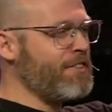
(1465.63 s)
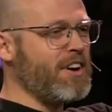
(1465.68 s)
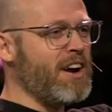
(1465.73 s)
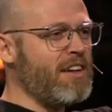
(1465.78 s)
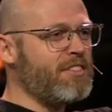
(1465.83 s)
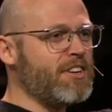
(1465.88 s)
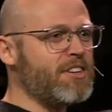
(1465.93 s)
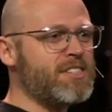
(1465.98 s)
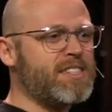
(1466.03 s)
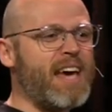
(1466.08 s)
for
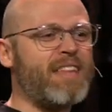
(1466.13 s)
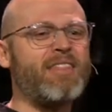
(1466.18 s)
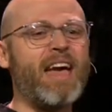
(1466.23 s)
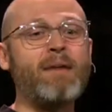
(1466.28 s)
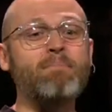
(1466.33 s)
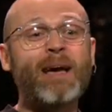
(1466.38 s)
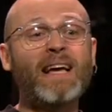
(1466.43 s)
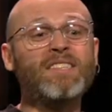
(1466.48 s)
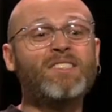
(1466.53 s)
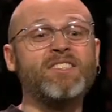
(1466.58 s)
others that
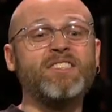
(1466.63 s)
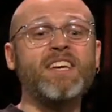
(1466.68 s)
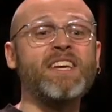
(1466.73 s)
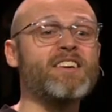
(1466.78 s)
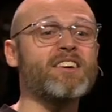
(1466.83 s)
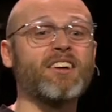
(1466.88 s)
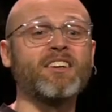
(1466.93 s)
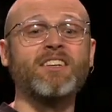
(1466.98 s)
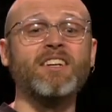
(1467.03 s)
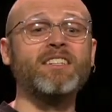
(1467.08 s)
they may see
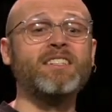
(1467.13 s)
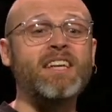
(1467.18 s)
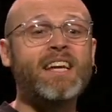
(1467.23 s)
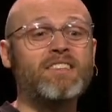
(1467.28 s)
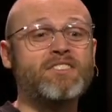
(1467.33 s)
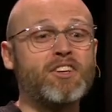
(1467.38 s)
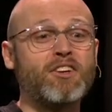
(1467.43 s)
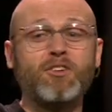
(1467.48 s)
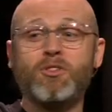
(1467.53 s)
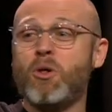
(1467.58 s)
your good
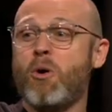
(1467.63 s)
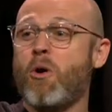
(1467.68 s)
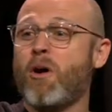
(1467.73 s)
deeds and